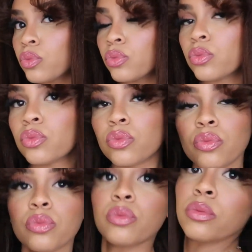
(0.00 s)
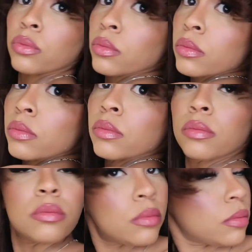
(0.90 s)
the hair too much, so
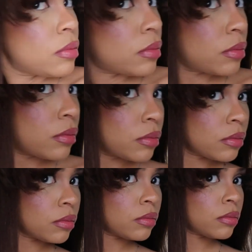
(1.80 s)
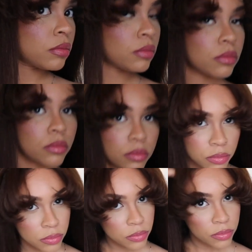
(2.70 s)
I did it very lightly.
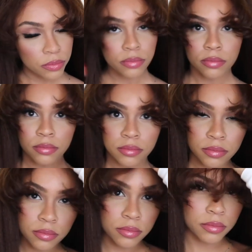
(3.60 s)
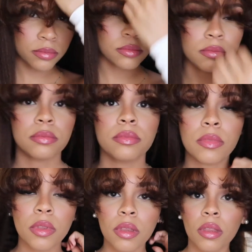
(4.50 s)
So now I'm officially putting the
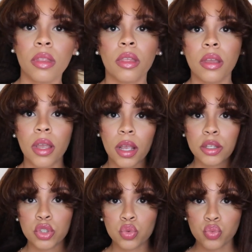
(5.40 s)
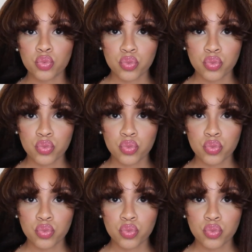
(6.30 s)
hair up now because it's glued